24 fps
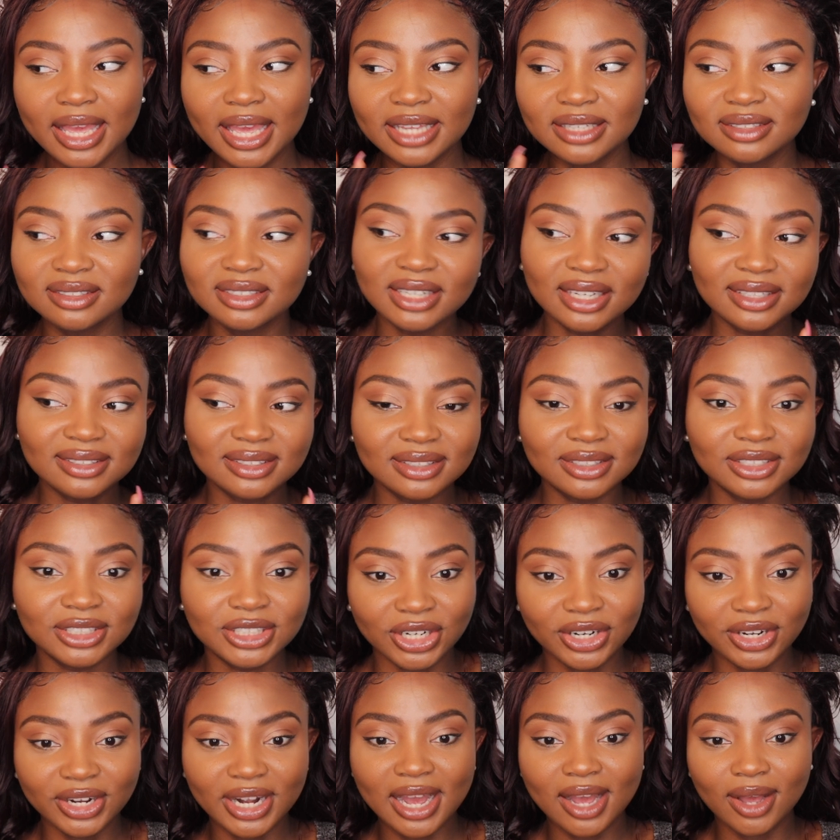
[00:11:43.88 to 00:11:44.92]
it doesn't
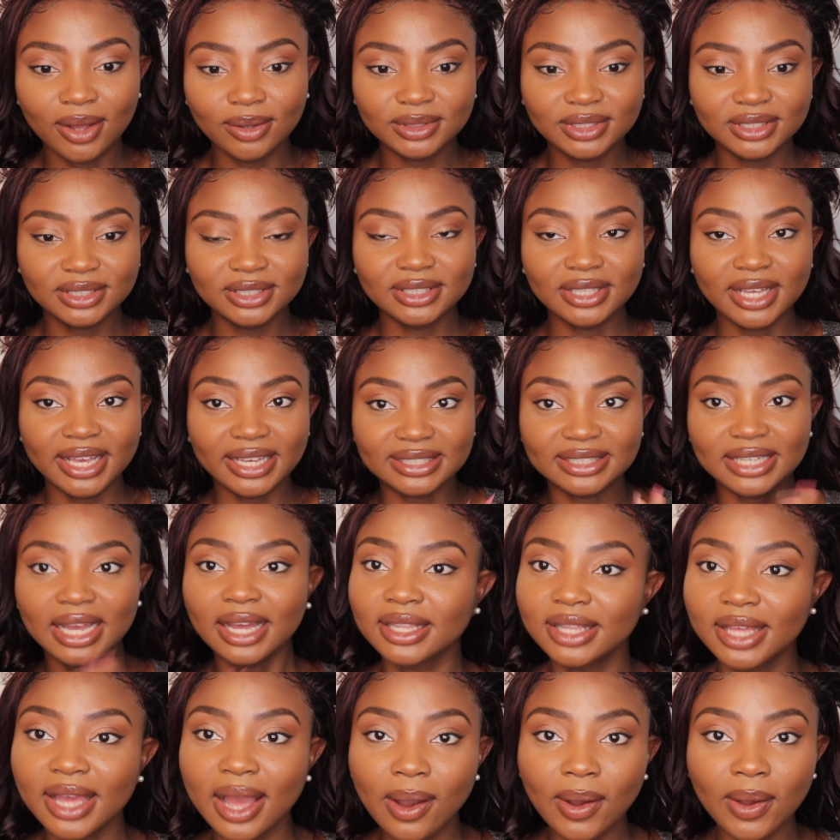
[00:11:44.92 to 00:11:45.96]
turn out
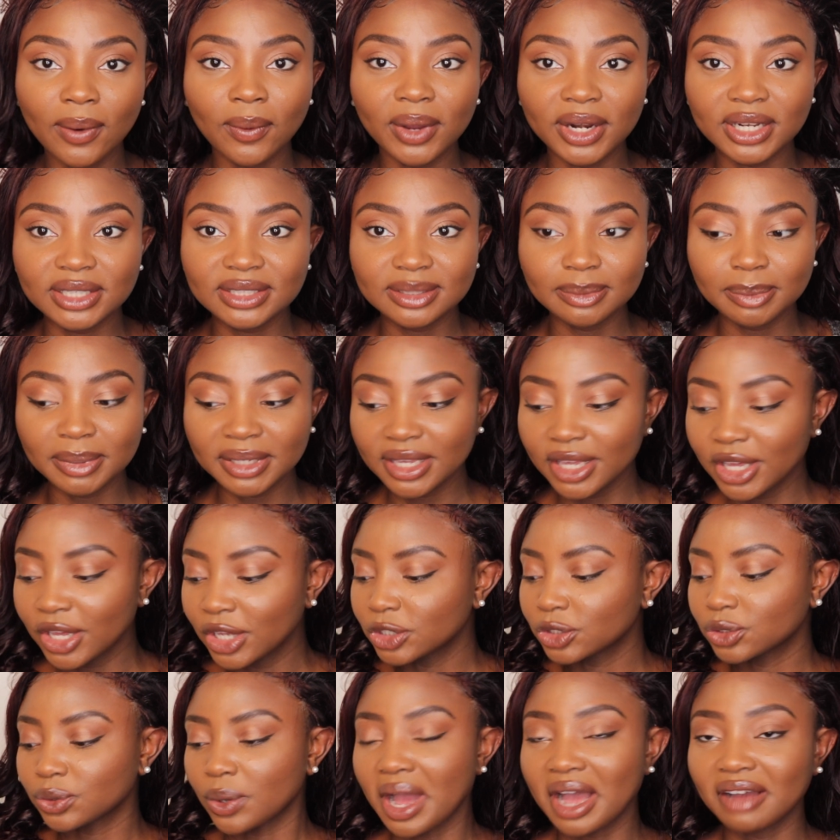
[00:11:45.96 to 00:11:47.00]
exactly how I want it to be.
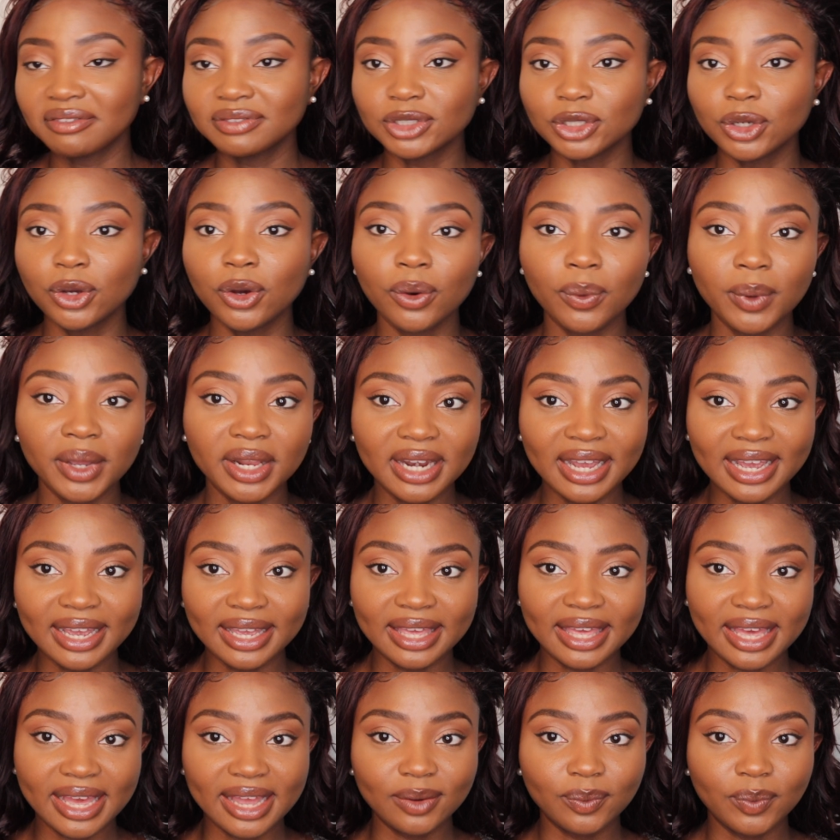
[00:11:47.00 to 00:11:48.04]
So I have to go in
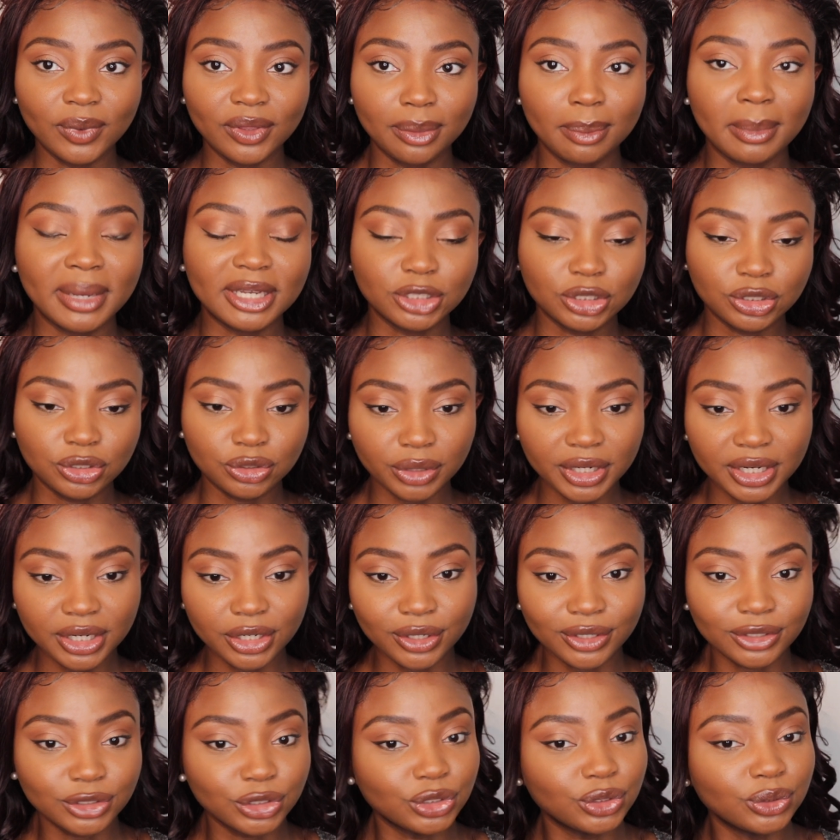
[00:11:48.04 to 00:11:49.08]
again with my
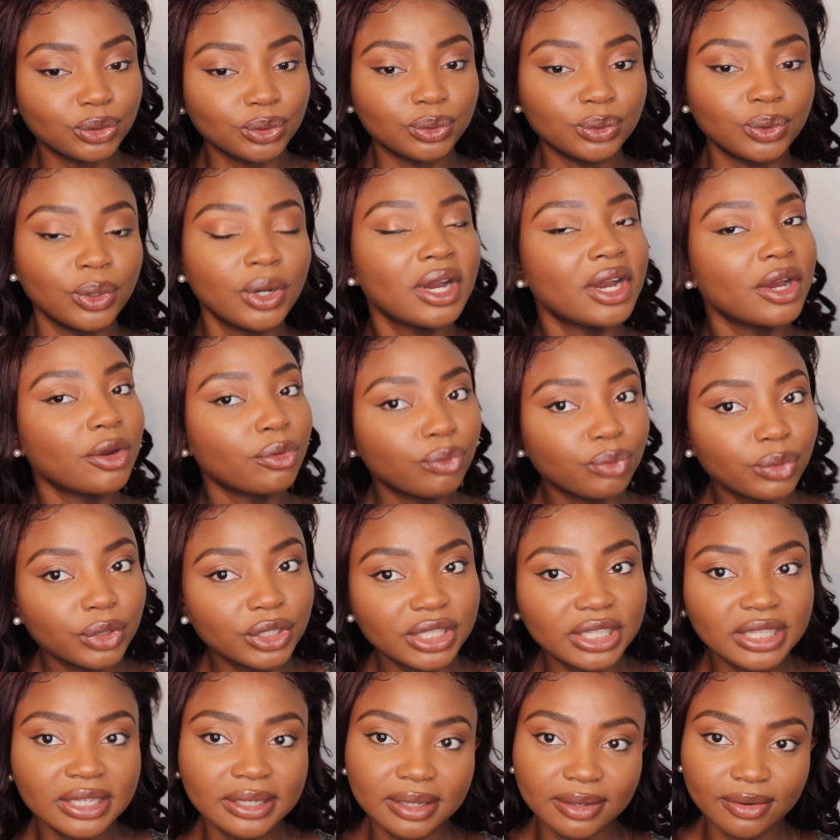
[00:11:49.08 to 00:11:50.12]
straightener to
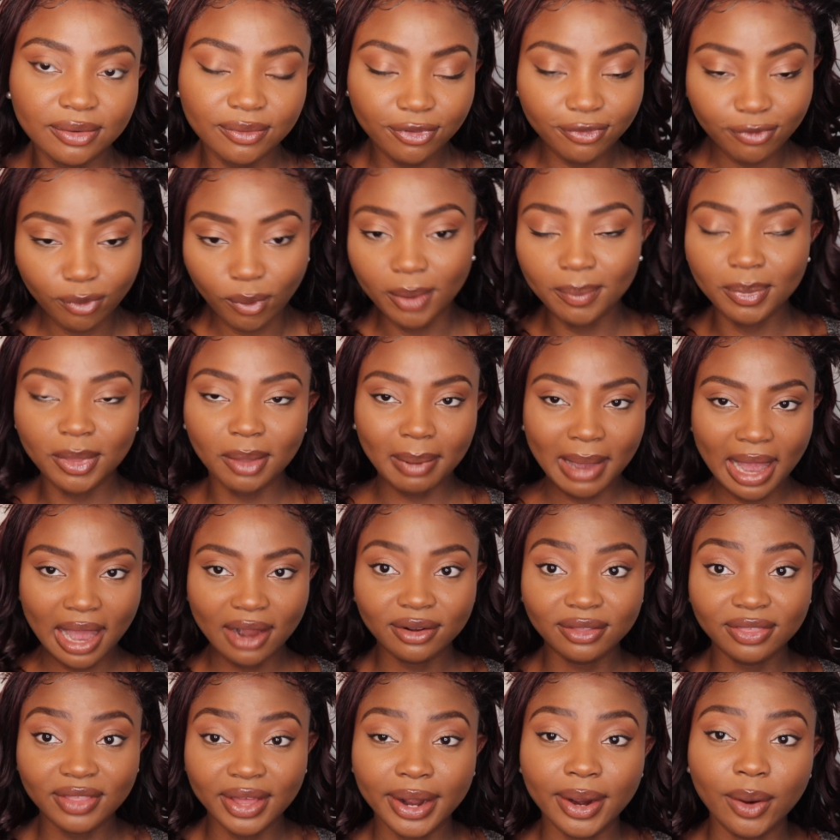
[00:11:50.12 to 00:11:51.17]
really form the
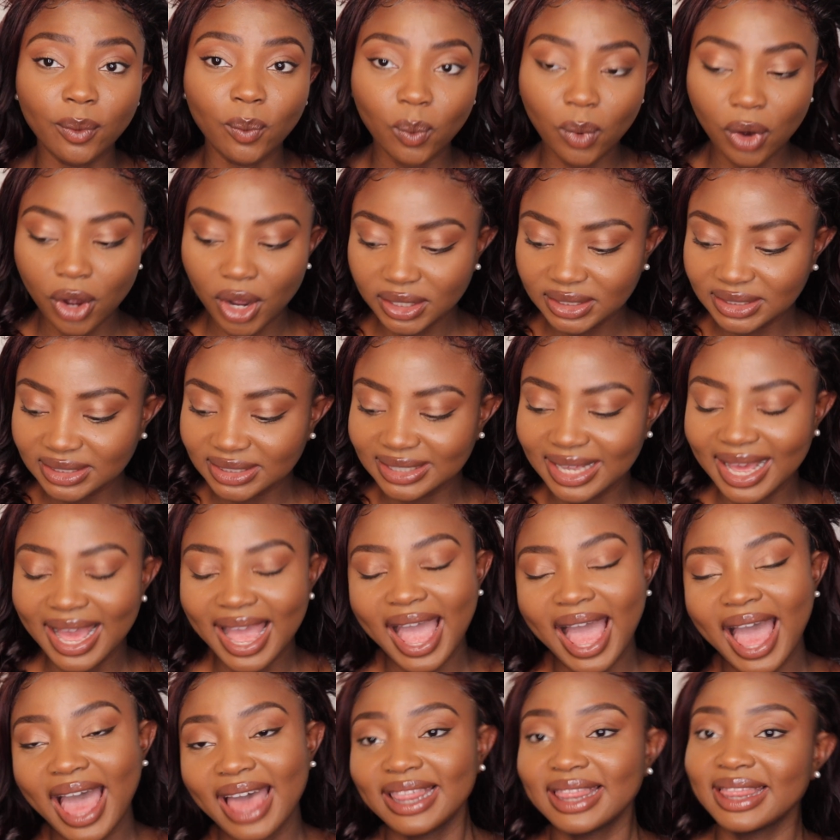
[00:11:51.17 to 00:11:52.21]
pattern that I want,
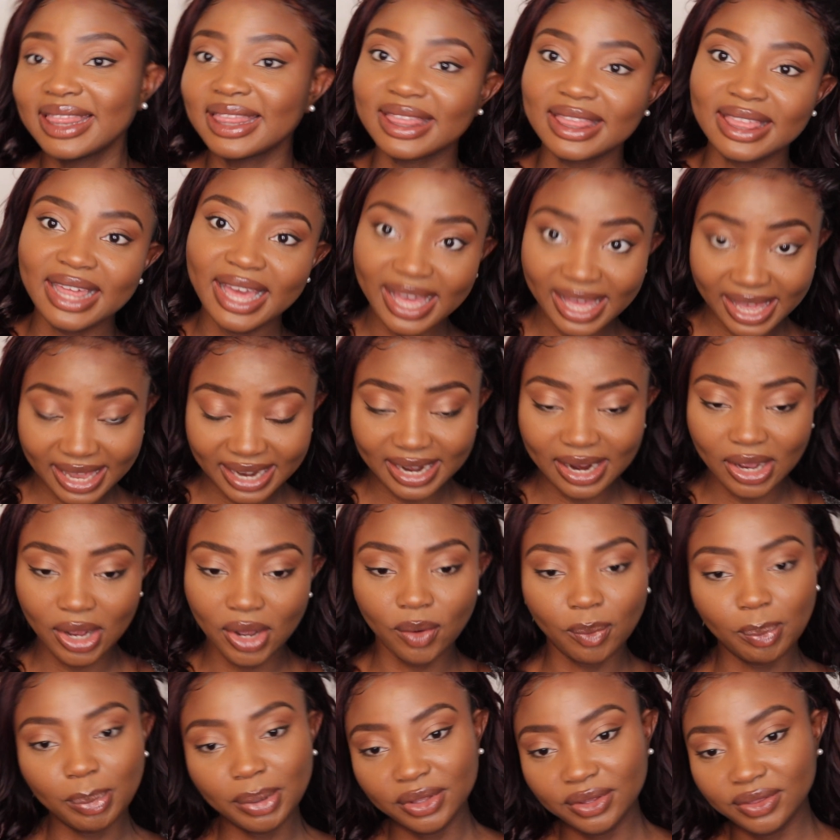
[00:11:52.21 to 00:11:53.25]
and then
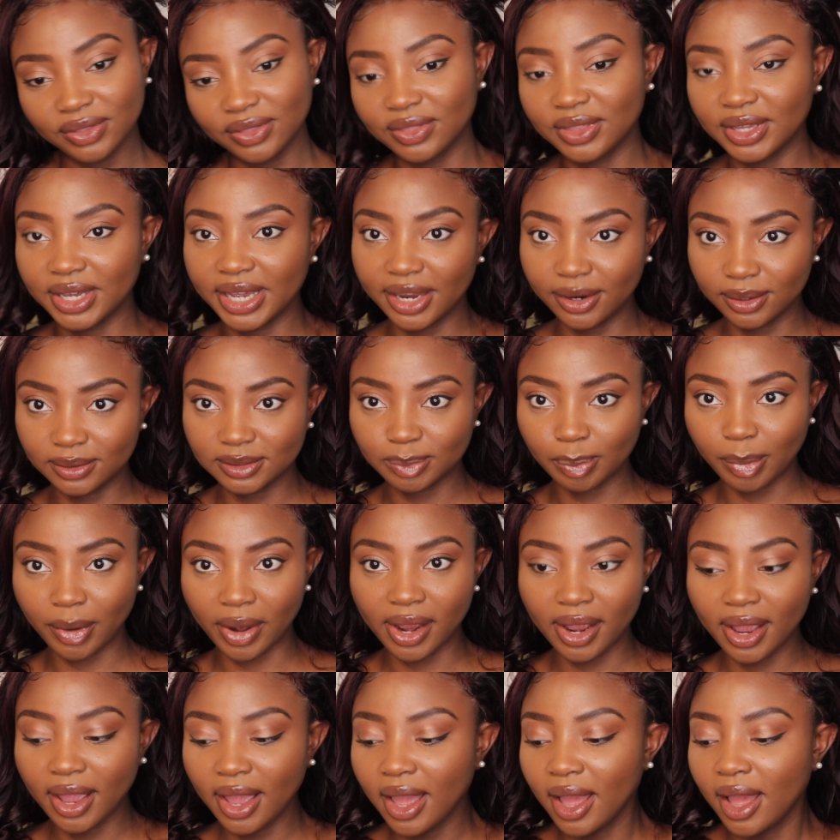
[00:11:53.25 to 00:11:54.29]
I'll put the
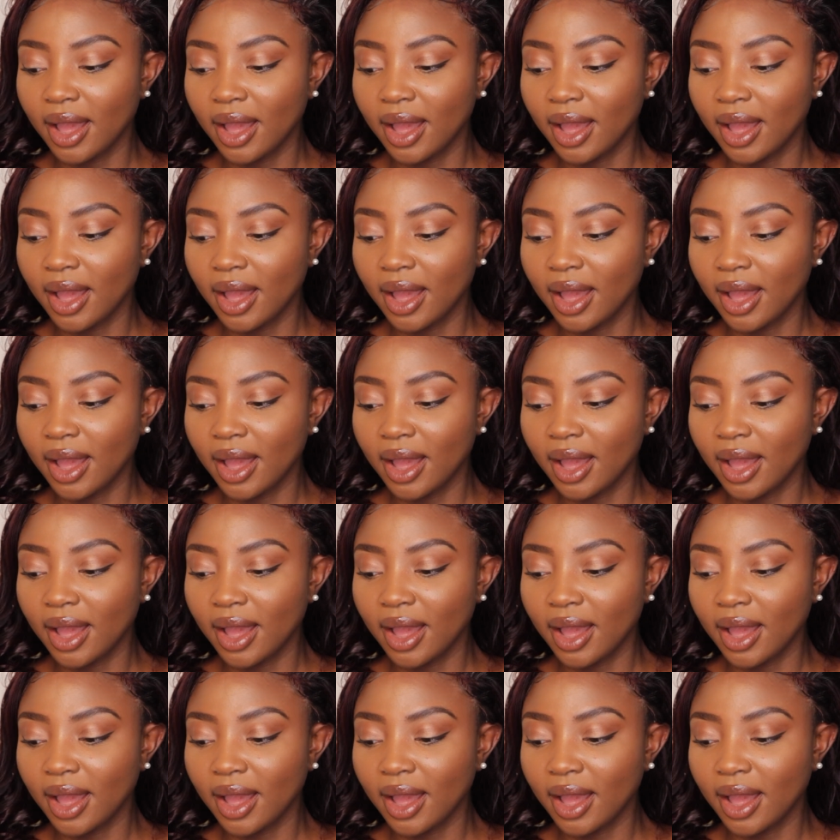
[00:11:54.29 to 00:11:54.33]
hairspray.